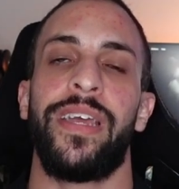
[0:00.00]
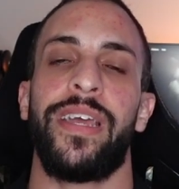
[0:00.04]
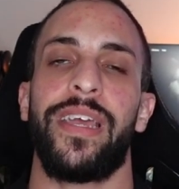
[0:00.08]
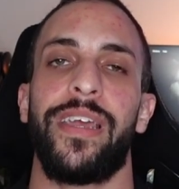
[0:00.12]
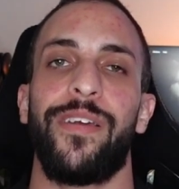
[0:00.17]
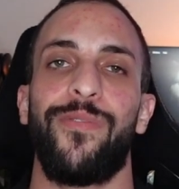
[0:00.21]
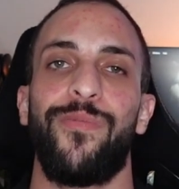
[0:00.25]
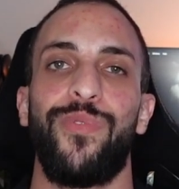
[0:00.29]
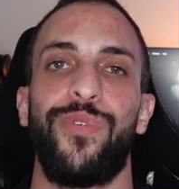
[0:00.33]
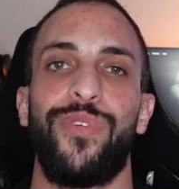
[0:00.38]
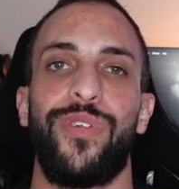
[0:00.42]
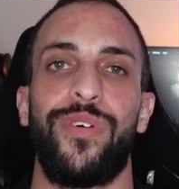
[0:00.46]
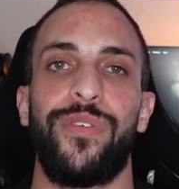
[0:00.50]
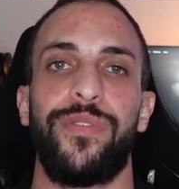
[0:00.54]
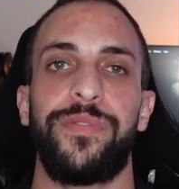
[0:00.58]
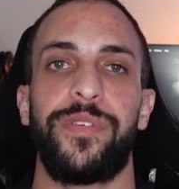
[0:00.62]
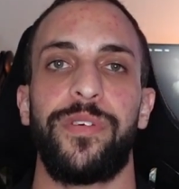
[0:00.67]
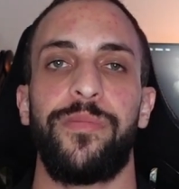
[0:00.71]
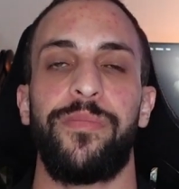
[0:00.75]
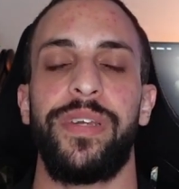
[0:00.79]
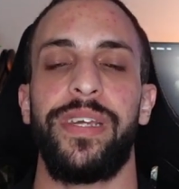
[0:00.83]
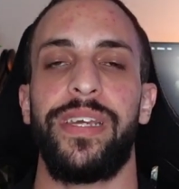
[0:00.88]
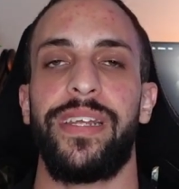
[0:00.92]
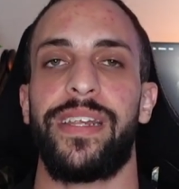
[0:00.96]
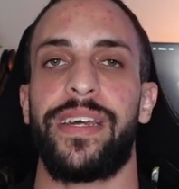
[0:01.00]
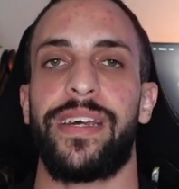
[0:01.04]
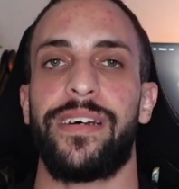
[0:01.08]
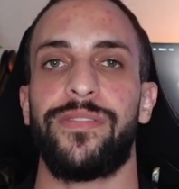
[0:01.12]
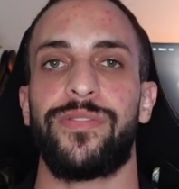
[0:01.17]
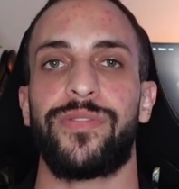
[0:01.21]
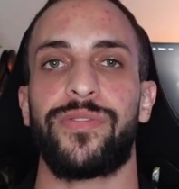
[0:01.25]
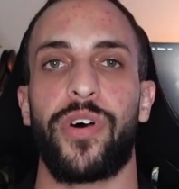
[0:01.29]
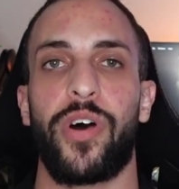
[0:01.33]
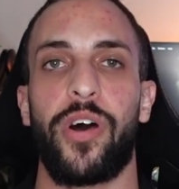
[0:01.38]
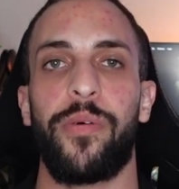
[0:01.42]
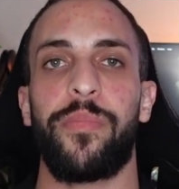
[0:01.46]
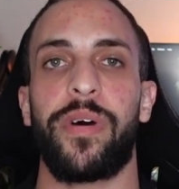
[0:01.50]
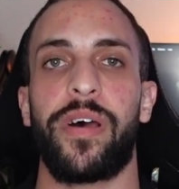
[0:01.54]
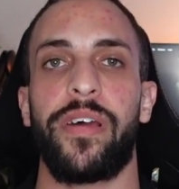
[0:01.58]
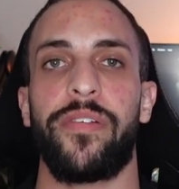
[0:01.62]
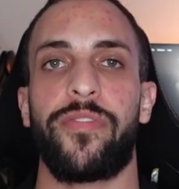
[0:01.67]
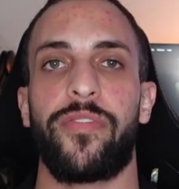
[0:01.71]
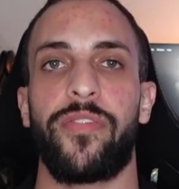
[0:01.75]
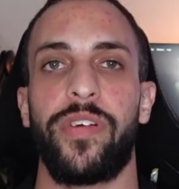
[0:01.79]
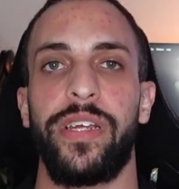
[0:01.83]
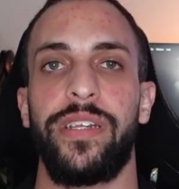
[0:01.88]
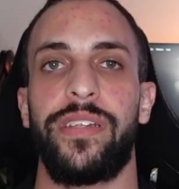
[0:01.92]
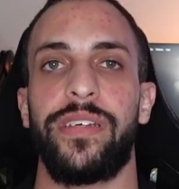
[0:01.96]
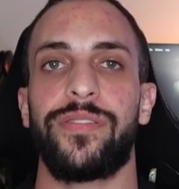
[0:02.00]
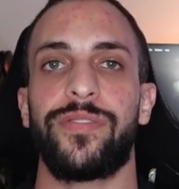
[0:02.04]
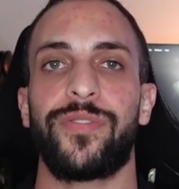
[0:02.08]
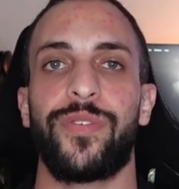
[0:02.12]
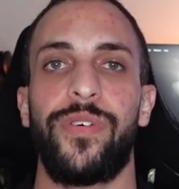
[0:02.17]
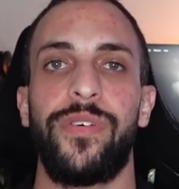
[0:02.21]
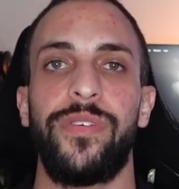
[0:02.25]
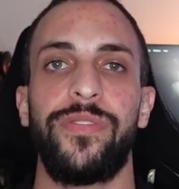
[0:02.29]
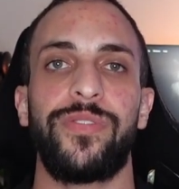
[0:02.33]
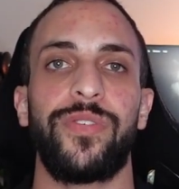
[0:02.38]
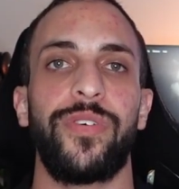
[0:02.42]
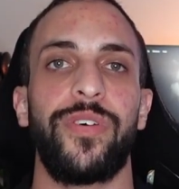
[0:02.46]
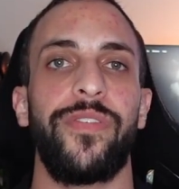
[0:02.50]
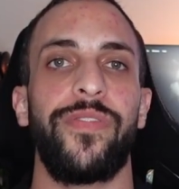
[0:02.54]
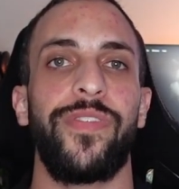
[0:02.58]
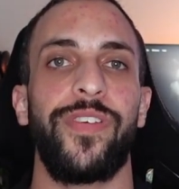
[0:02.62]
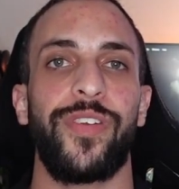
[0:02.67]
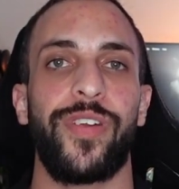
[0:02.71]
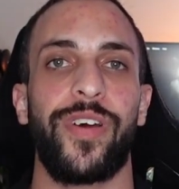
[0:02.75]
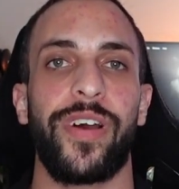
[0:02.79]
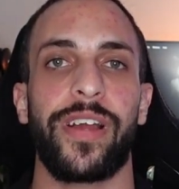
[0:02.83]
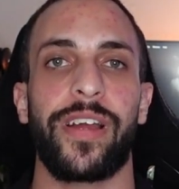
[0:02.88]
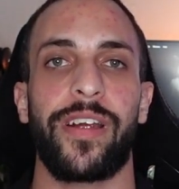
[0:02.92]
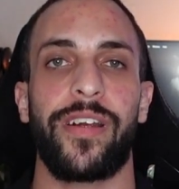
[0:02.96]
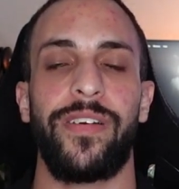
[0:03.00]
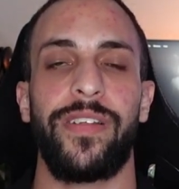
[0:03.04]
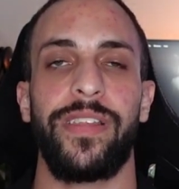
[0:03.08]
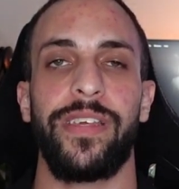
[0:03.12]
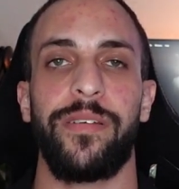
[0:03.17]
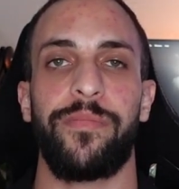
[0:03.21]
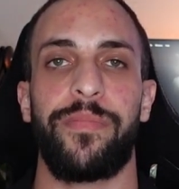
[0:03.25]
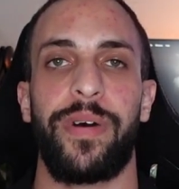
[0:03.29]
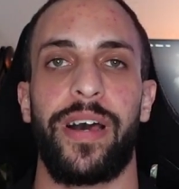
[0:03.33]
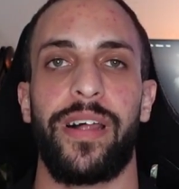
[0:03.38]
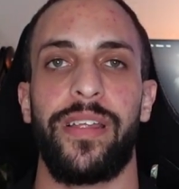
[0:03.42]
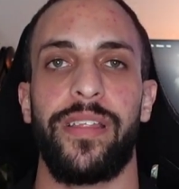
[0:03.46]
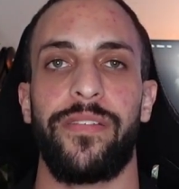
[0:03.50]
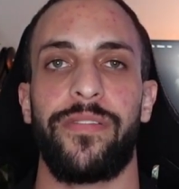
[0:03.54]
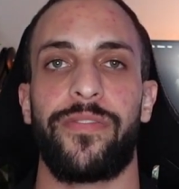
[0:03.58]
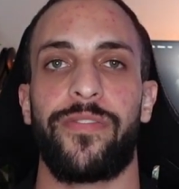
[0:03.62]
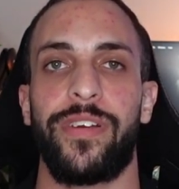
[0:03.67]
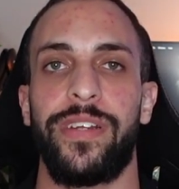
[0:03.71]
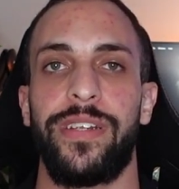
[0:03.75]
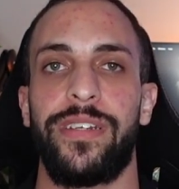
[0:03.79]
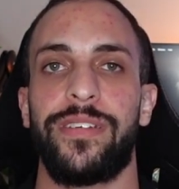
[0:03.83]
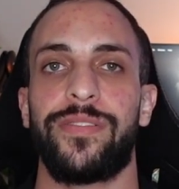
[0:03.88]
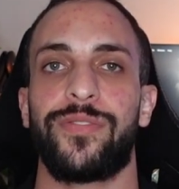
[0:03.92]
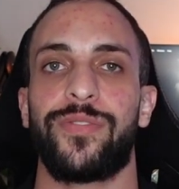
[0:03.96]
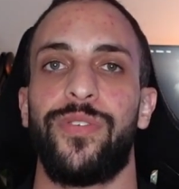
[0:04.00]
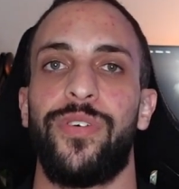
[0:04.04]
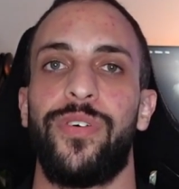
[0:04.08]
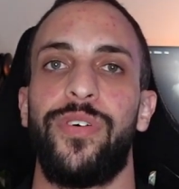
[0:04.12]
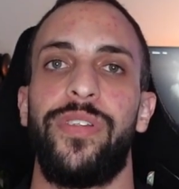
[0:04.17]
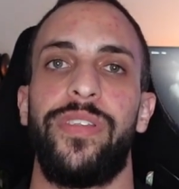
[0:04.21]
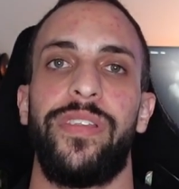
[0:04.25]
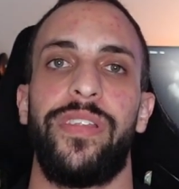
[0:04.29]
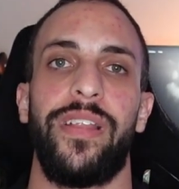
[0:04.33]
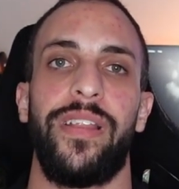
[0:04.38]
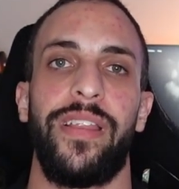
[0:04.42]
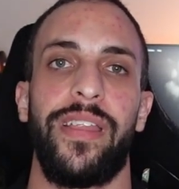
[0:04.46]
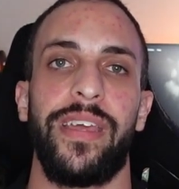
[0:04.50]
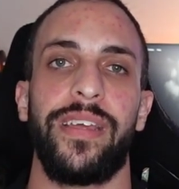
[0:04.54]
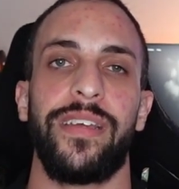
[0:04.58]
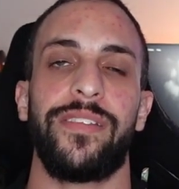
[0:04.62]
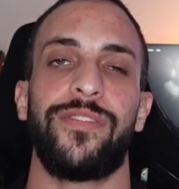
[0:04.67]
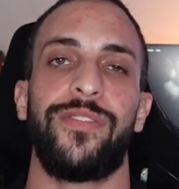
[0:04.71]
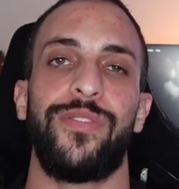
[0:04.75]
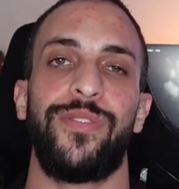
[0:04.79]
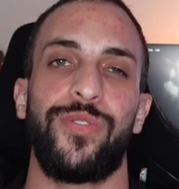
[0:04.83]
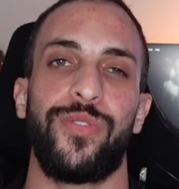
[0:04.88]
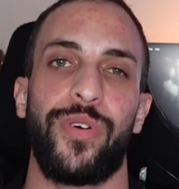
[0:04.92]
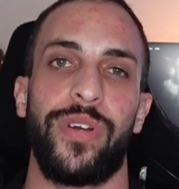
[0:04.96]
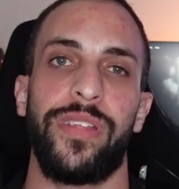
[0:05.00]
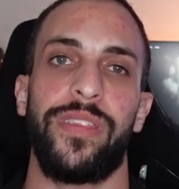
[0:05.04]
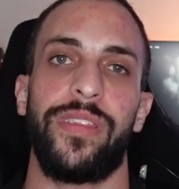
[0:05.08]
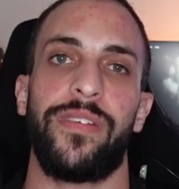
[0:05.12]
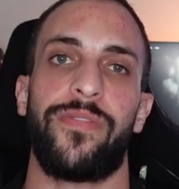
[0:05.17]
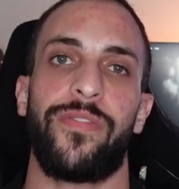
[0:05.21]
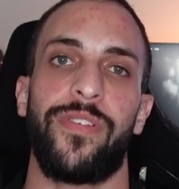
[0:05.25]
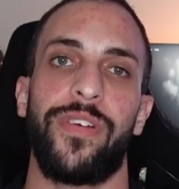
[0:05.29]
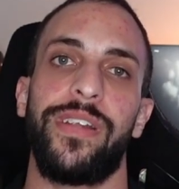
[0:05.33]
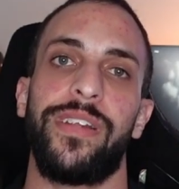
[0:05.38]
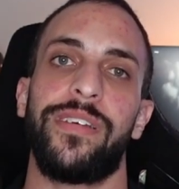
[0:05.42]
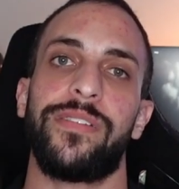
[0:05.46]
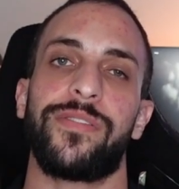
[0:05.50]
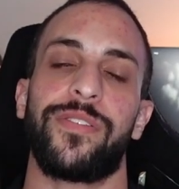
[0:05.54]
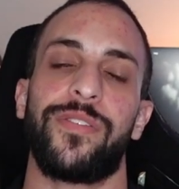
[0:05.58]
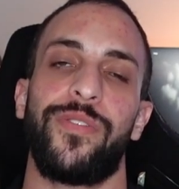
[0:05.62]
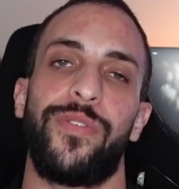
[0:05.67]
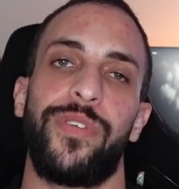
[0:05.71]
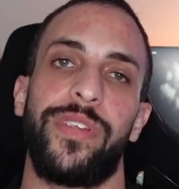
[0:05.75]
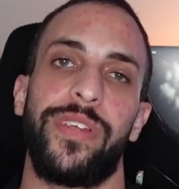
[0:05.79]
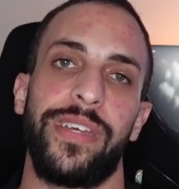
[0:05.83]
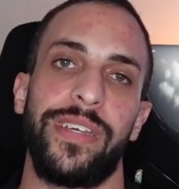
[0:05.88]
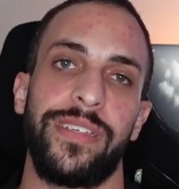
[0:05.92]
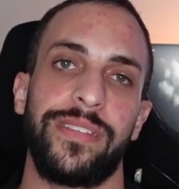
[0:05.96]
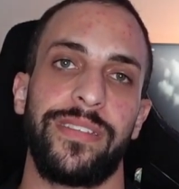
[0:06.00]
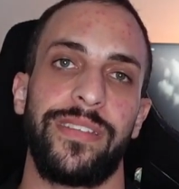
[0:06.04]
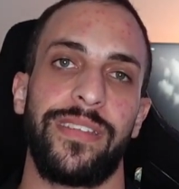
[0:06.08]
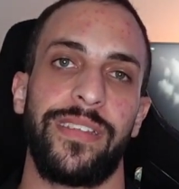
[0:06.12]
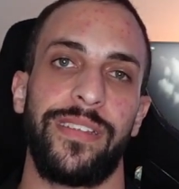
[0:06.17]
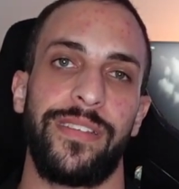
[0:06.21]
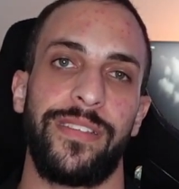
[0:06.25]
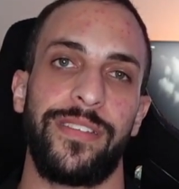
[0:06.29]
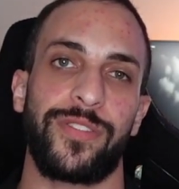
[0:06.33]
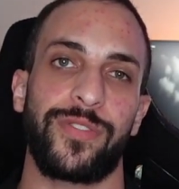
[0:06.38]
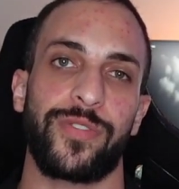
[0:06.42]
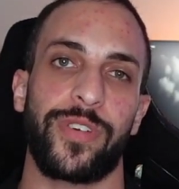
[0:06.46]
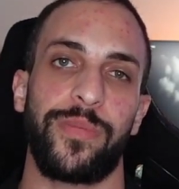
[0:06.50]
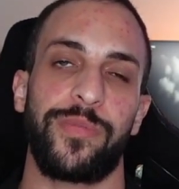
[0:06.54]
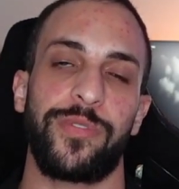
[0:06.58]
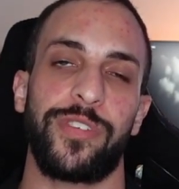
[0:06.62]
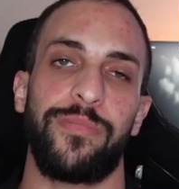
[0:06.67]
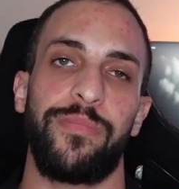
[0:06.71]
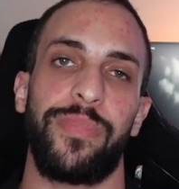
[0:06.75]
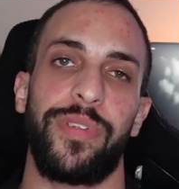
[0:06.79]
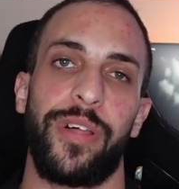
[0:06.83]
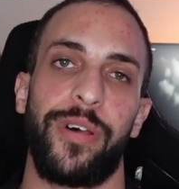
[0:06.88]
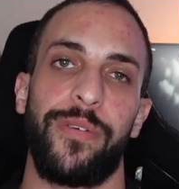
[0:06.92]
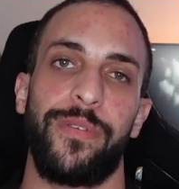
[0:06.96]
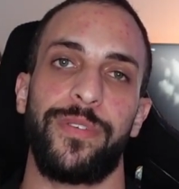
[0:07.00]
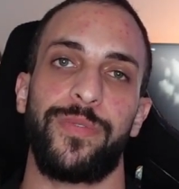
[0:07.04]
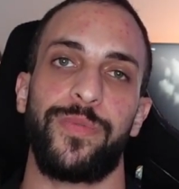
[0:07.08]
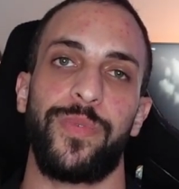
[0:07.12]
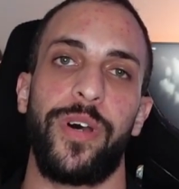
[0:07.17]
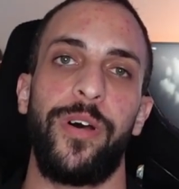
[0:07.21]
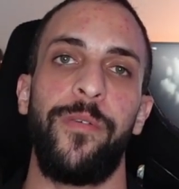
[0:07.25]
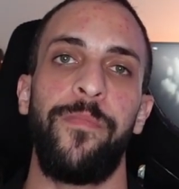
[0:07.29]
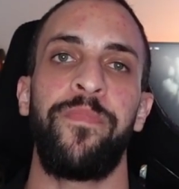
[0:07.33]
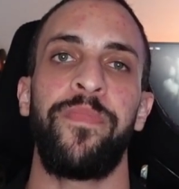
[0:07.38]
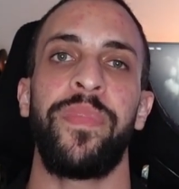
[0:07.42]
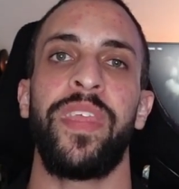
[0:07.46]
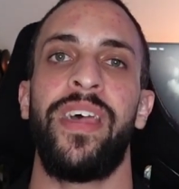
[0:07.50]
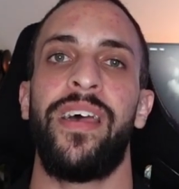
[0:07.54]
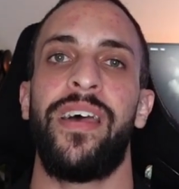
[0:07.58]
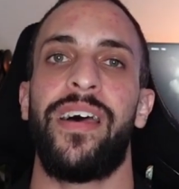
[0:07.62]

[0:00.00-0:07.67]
It will also be announced on my free Discord. So if you're not currently a part of the free Discord, the link to join the free Discord is in the description below as well.